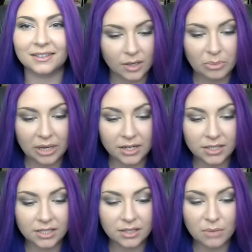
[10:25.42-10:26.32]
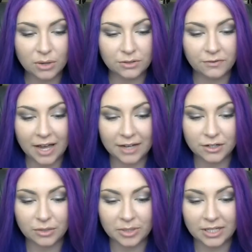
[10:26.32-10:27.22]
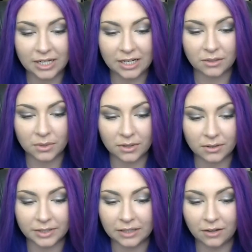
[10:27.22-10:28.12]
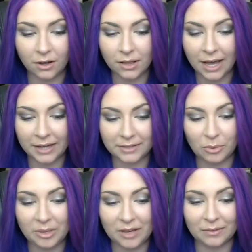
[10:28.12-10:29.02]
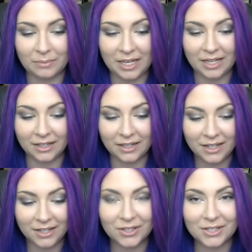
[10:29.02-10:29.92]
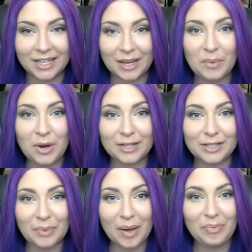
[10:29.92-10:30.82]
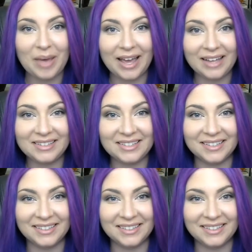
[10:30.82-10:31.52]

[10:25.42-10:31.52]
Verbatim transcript: Paris is the most fashionable city in the world, and all eyes will be on me. Looks like I'm wearing sweatpants.